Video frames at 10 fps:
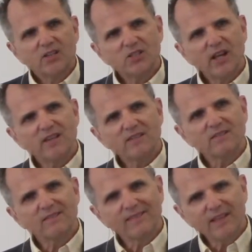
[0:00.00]

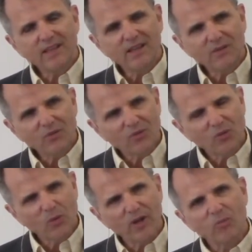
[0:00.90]
Chase leaves
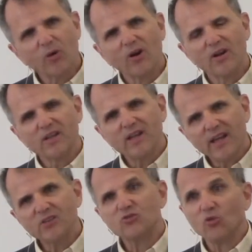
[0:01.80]
the Whig Party
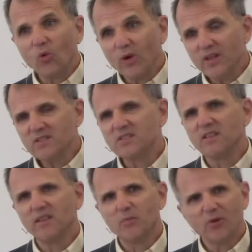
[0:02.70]
and joins
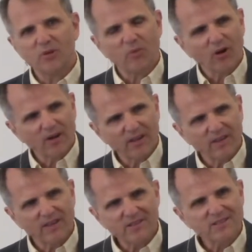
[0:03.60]
the Liberty Party,
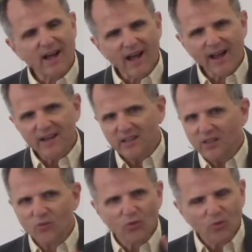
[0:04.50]
this tiny
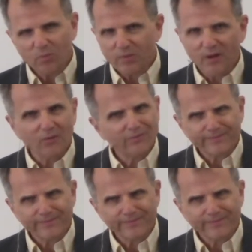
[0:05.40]
group of